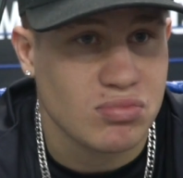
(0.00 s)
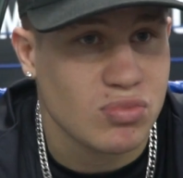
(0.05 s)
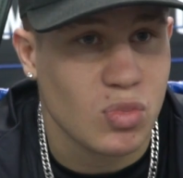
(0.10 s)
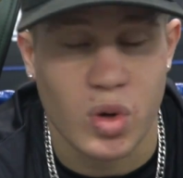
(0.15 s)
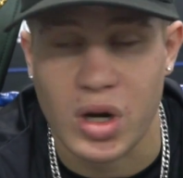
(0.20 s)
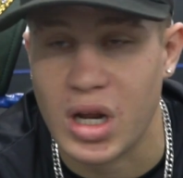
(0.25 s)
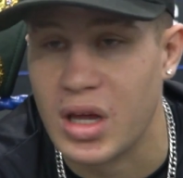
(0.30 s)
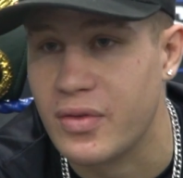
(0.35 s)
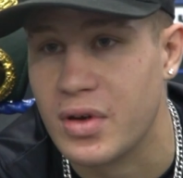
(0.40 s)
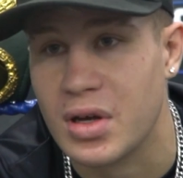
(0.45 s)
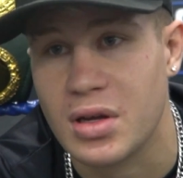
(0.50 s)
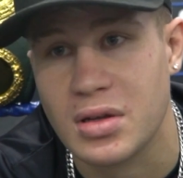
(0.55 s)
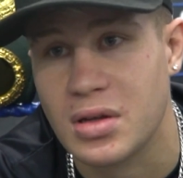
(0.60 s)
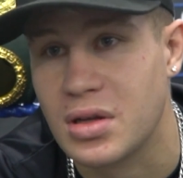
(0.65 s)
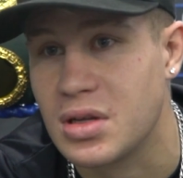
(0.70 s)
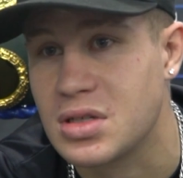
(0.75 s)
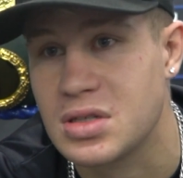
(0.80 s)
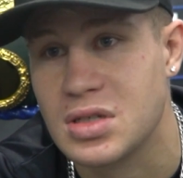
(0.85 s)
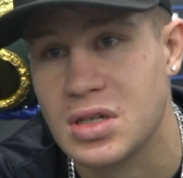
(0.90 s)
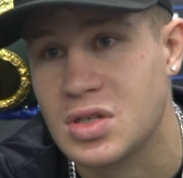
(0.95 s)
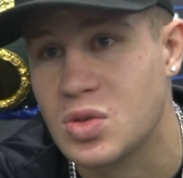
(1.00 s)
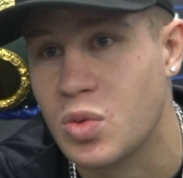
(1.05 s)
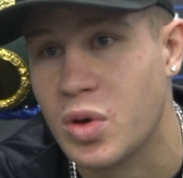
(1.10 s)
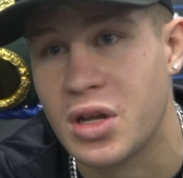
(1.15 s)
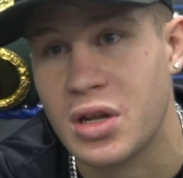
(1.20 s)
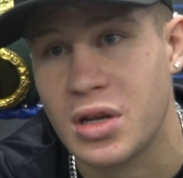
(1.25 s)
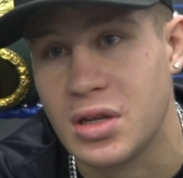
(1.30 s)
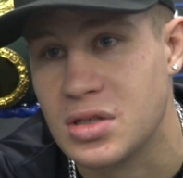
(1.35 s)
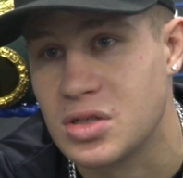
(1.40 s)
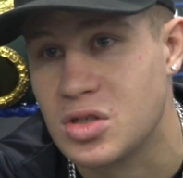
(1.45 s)
Whatever. It's what
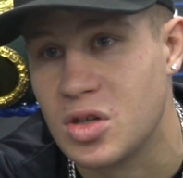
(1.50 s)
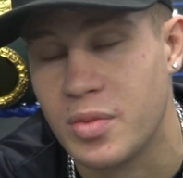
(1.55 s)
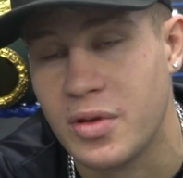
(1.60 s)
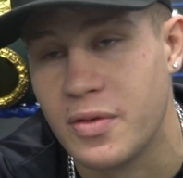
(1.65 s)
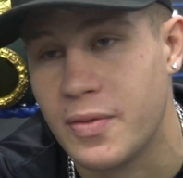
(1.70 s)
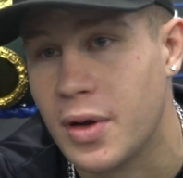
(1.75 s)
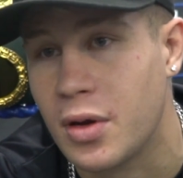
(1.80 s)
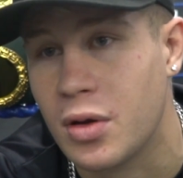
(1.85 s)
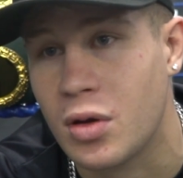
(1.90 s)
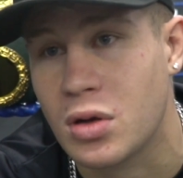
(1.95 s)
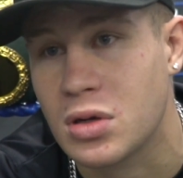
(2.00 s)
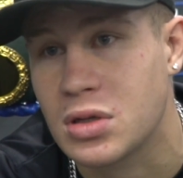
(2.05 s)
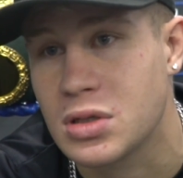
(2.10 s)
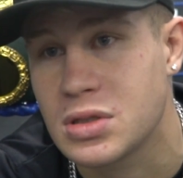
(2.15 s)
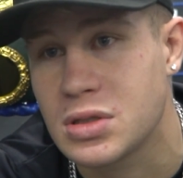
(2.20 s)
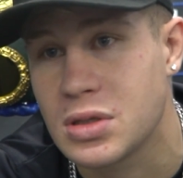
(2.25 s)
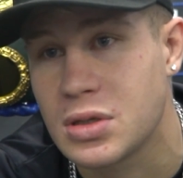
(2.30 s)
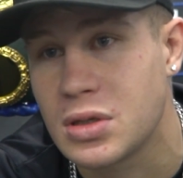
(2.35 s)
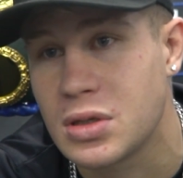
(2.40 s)
it is, to be very honest.